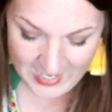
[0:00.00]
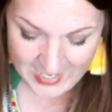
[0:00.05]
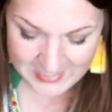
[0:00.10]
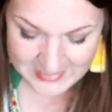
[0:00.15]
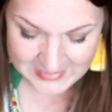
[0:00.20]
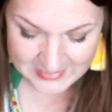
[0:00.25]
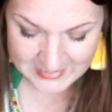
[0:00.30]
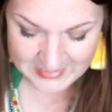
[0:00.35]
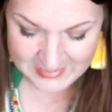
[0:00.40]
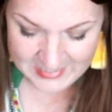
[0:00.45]
I
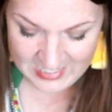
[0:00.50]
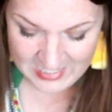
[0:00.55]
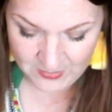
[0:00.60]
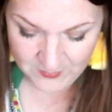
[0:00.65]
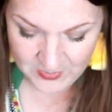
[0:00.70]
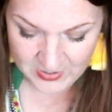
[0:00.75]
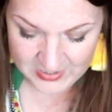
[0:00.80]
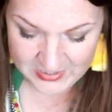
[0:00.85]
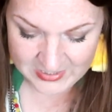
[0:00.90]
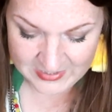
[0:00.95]
did get that
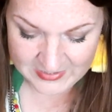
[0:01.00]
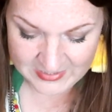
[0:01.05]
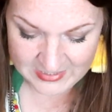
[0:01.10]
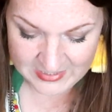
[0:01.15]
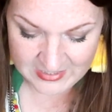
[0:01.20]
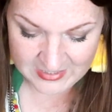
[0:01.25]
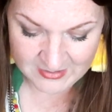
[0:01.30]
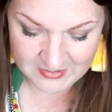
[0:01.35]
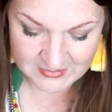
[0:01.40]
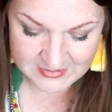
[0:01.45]
one. And then
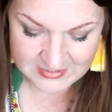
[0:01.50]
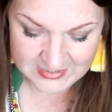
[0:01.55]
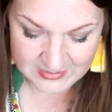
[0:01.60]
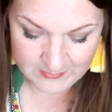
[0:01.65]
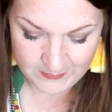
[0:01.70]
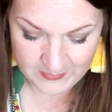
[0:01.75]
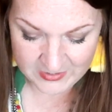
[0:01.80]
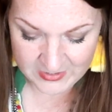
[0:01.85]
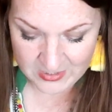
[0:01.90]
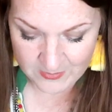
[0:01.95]
I
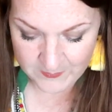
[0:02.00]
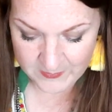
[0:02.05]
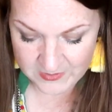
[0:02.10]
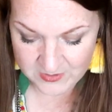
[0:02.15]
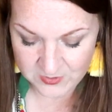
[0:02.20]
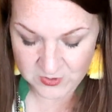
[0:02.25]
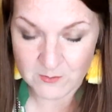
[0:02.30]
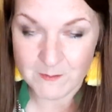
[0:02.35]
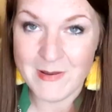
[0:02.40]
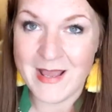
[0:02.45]
did pick up
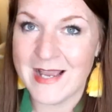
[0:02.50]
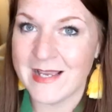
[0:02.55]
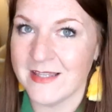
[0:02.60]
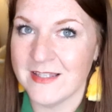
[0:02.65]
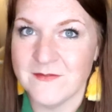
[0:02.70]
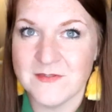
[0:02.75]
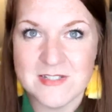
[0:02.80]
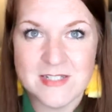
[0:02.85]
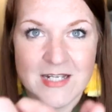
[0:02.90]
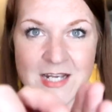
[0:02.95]
another MAC
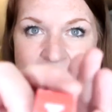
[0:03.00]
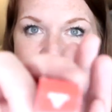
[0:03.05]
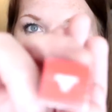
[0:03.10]
lipstick.